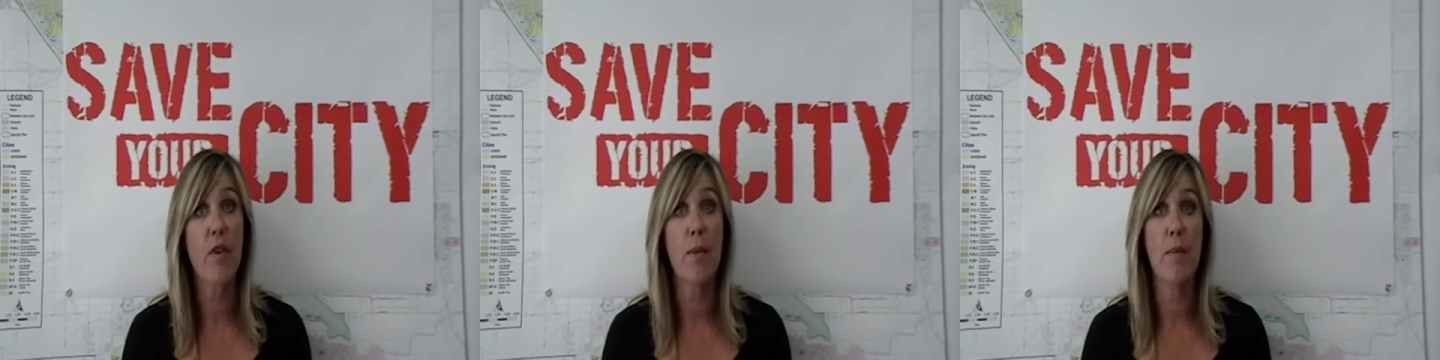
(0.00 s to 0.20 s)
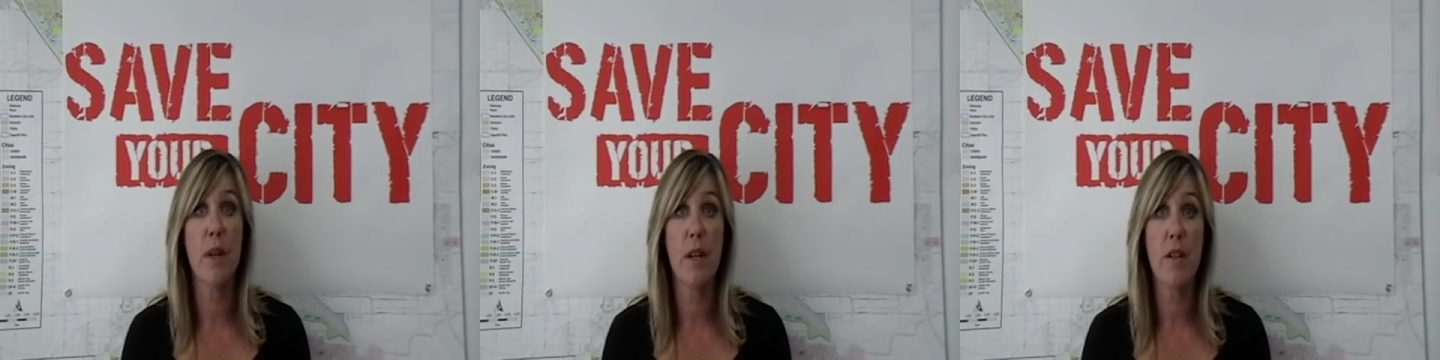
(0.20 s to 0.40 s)

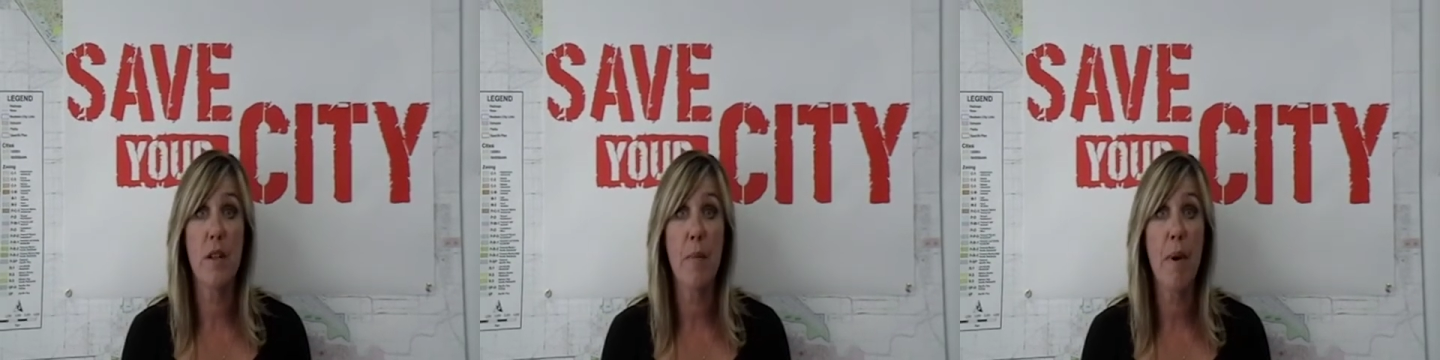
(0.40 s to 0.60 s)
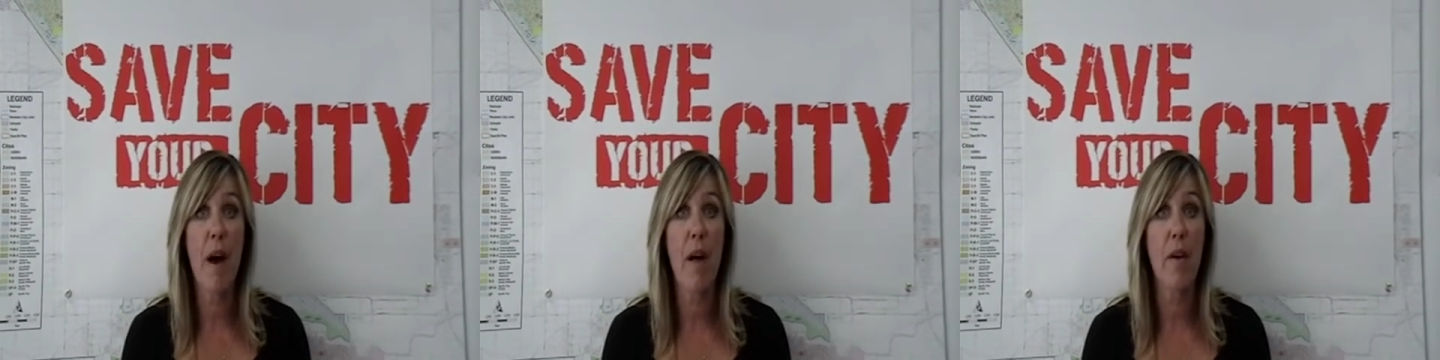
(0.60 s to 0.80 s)

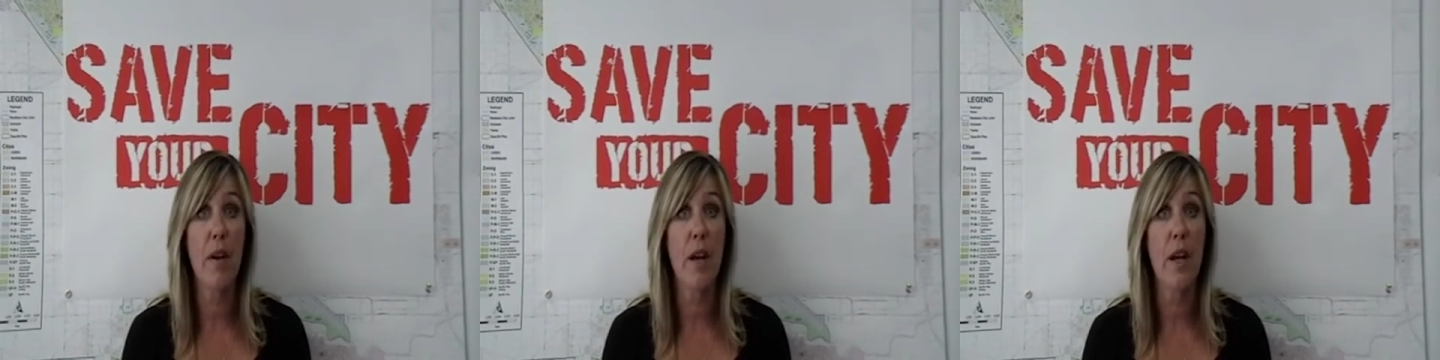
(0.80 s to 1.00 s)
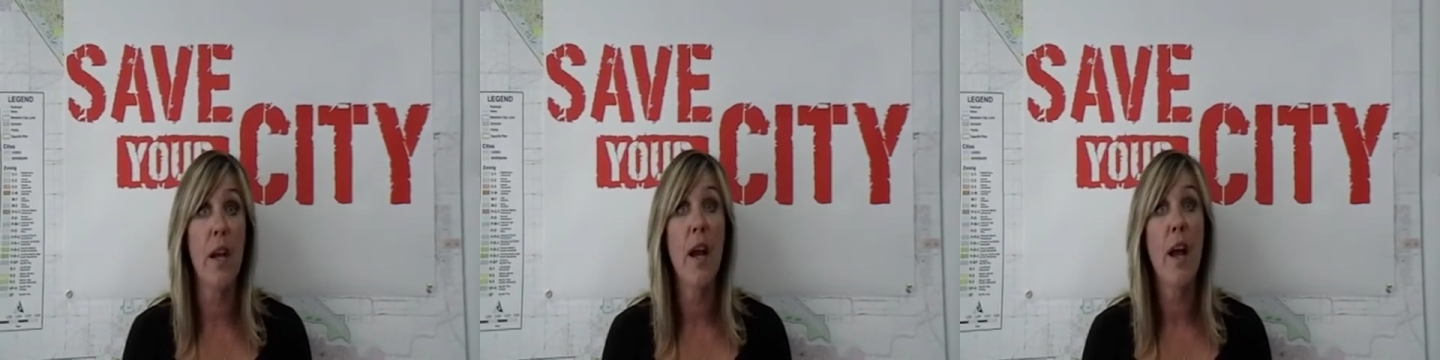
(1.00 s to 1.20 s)

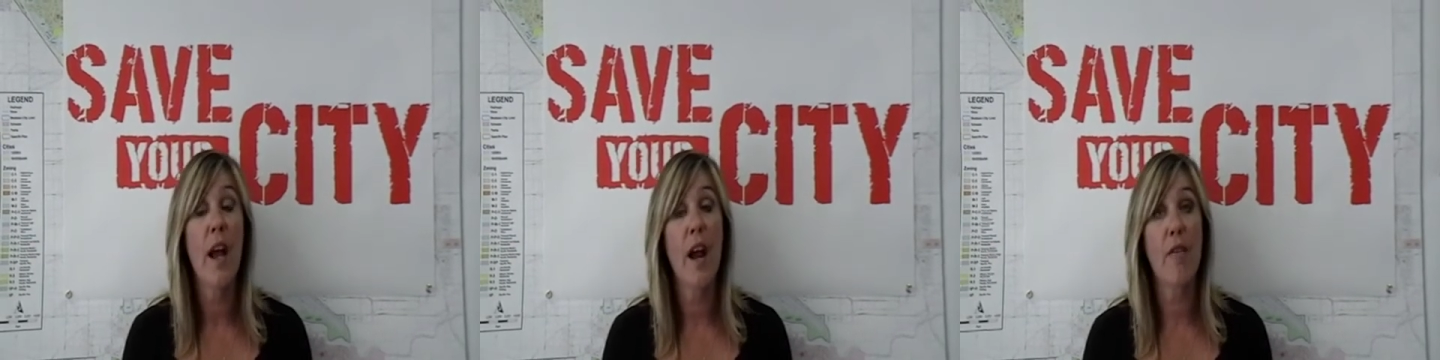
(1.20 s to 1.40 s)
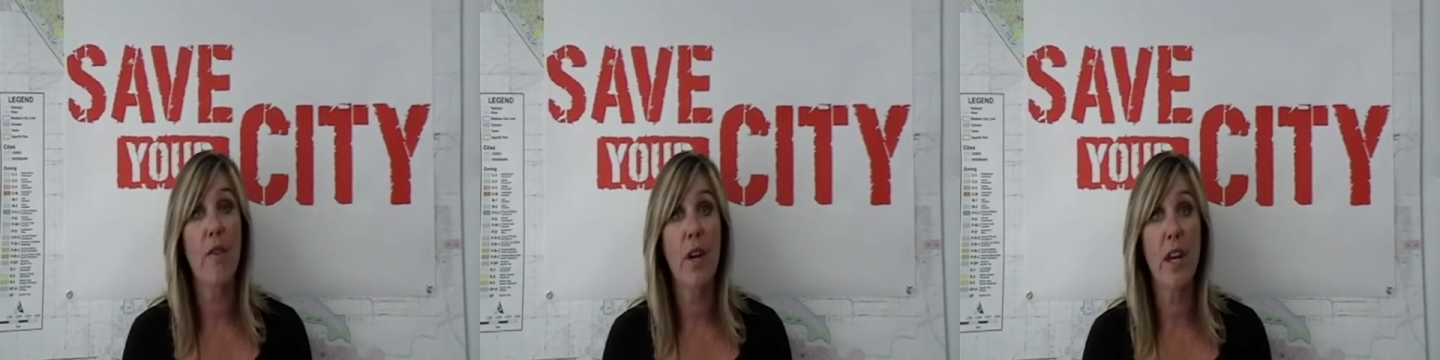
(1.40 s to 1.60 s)
municipality,
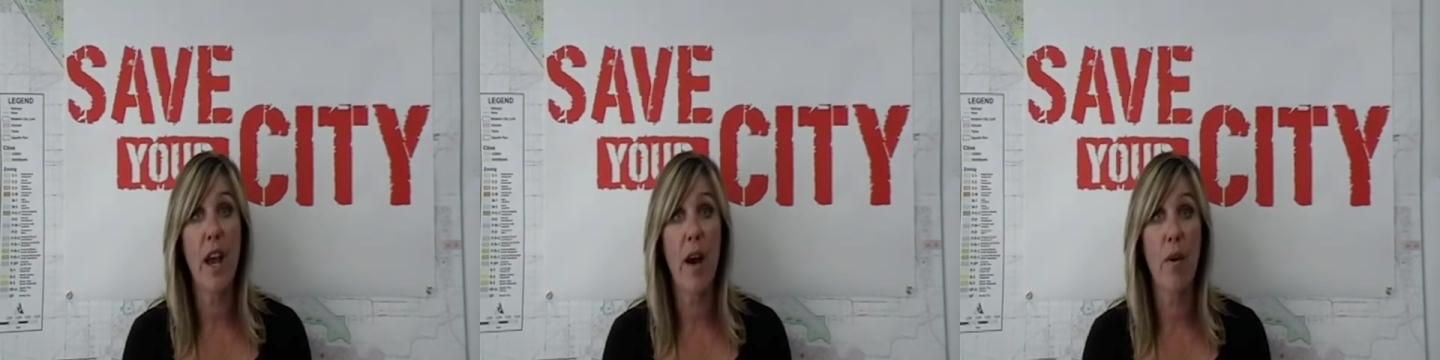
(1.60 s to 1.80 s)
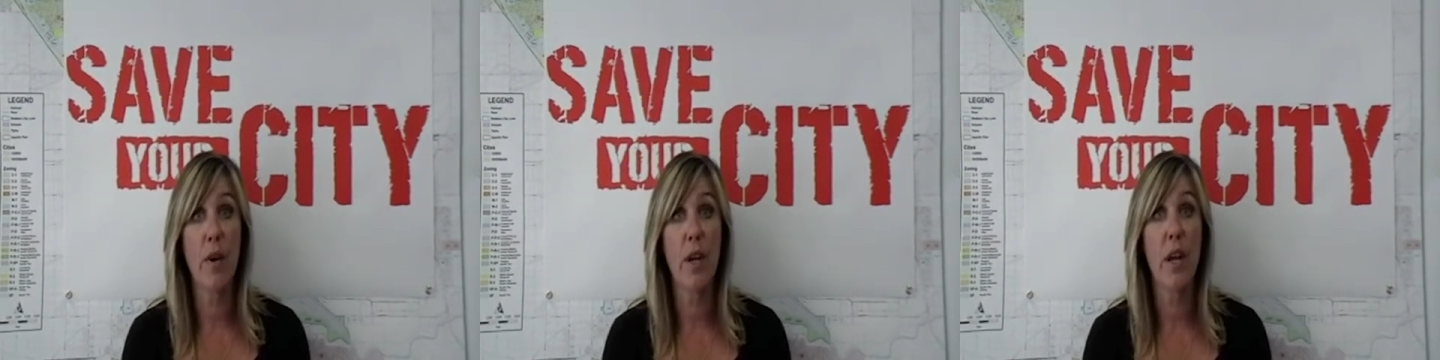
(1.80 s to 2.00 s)
every
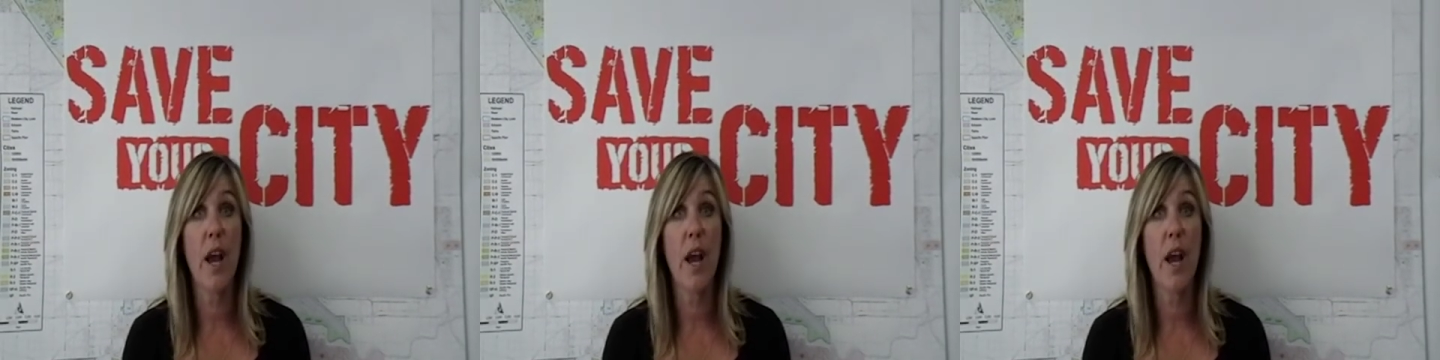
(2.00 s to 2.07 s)
county,